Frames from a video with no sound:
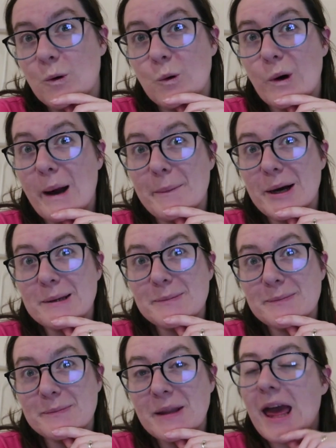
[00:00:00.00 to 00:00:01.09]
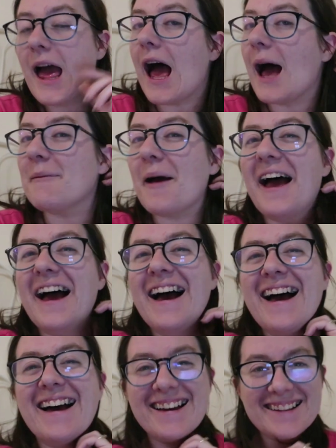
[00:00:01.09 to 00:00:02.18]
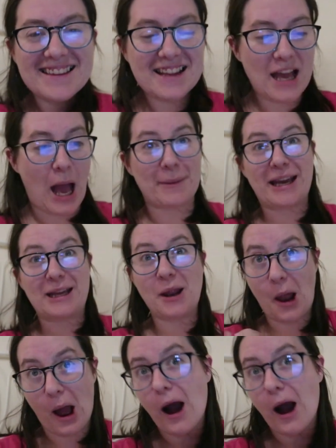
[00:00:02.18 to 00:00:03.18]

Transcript: Or am I? I mean,